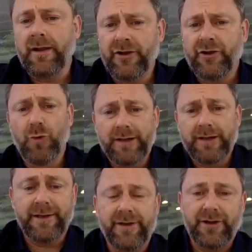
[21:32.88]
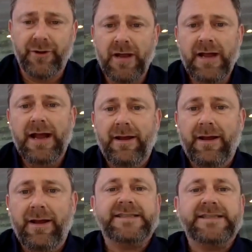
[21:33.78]
and you're willing to do,
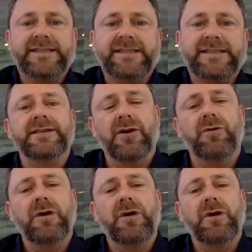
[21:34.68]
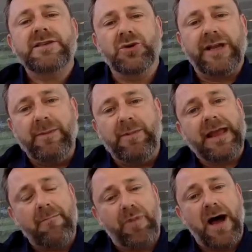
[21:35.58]
that's a big thing. So so
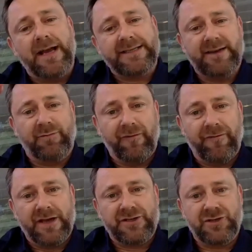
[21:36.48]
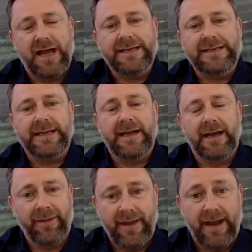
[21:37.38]
keeping that positive professional
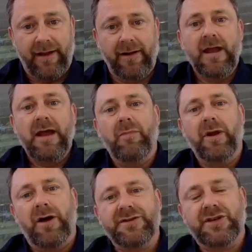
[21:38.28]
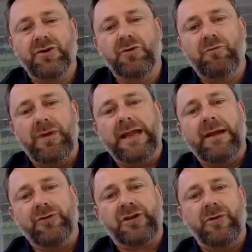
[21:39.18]
idea there, but also
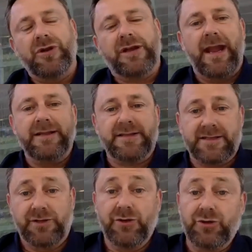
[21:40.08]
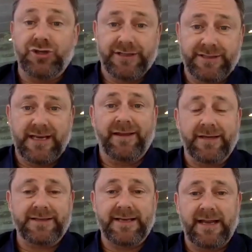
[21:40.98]
being able to communicate solutions
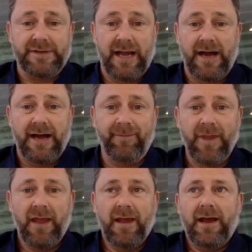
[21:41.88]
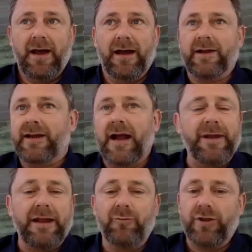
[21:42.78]
at the same time. Uh,
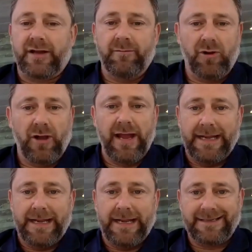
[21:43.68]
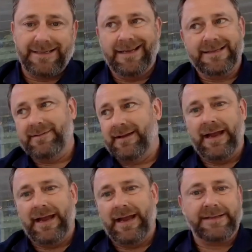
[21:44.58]
coming in with a complaint is
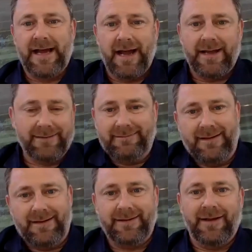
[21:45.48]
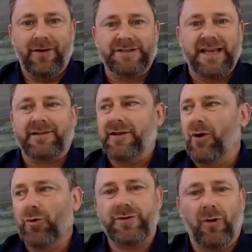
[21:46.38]
it's not you know it's like the
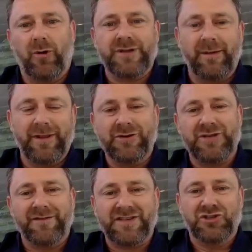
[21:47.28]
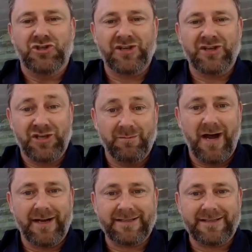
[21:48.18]
old old time they used to have suggestion
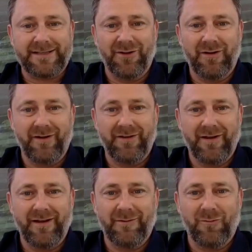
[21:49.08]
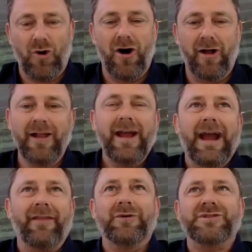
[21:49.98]
boxes on the the wall hmm.
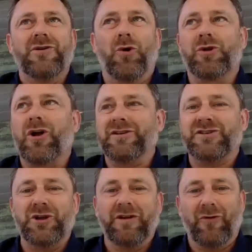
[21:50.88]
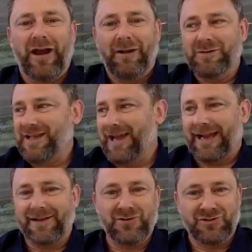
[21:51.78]
and there was an old cartoon of where it was
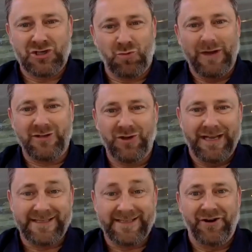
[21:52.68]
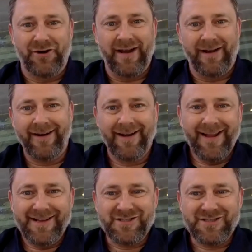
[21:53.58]
like just went to the incinerator
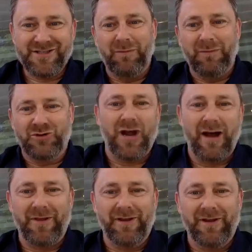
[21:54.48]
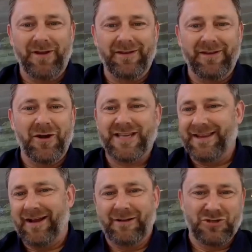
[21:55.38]
so people would drop the, the
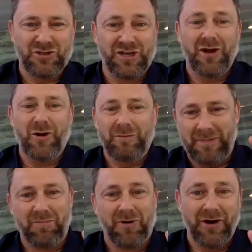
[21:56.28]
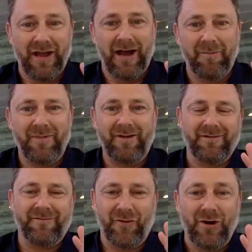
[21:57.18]
notes in there and it would just go and be burned up
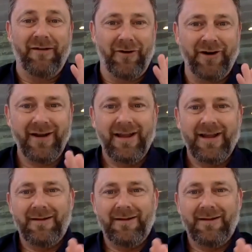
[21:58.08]
forever